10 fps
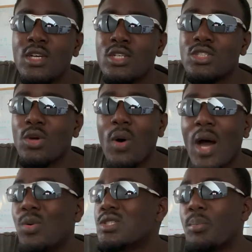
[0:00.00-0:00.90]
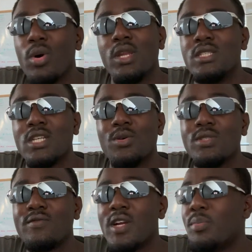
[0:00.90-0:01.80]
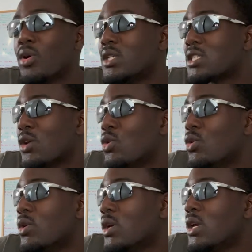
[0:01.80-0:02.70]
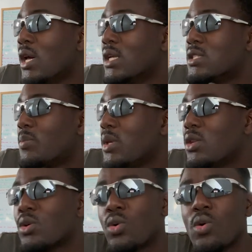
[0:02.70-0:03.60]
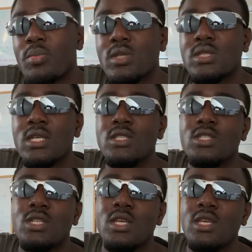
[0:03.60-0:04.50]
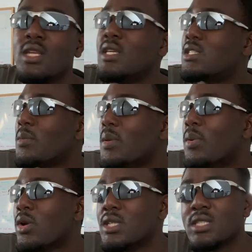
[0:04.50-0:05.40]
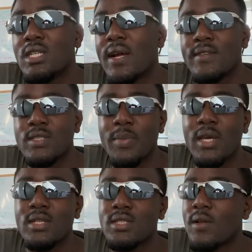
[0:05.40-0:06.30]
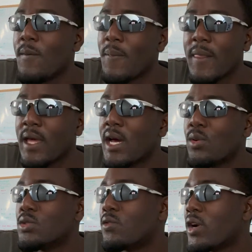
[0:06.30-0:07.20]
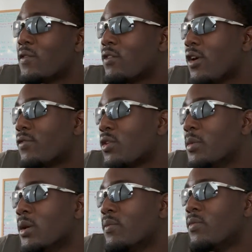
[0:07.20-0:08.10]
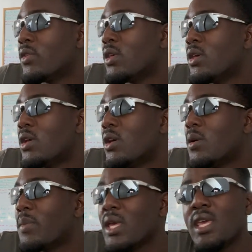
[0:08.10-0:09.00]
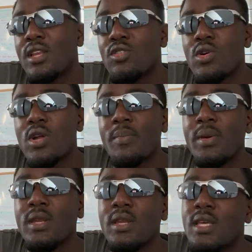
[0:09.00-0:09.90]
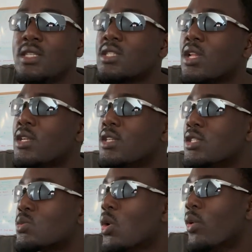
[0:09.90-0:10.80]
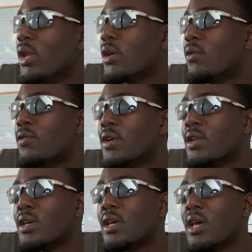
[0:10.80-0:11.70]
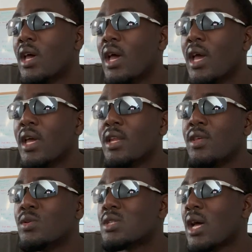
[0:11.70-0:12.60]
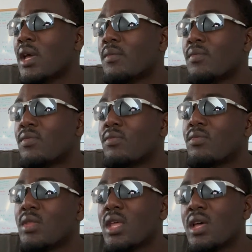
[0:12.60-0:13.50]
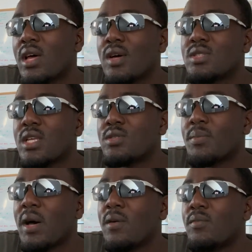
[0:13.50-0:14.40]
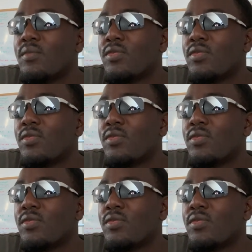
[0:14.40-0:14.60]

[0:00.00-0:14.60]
So I wasn't polished. I wasn't very polished at all. And to be in the corporate sense, you need to be polished in that respect. And I was very far from it. But he had grown up in East London as well, in Ilford. And he was like, I'll say he was about